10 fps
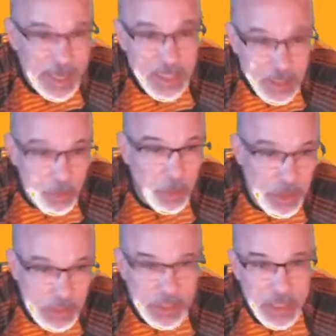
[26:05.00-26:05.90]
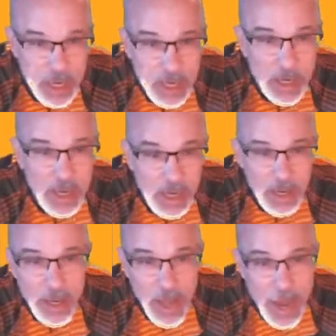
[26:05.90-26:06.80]
esports.
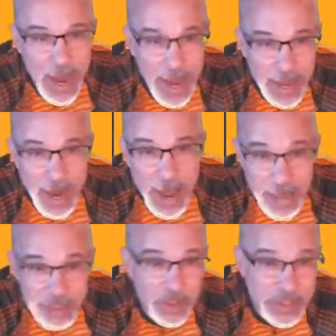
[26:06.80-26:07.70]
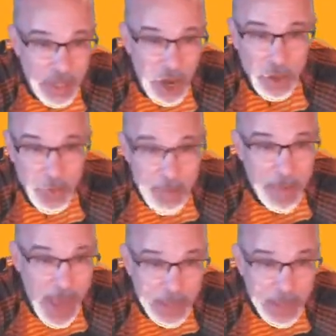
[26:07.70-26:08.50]
And I trace it all the way back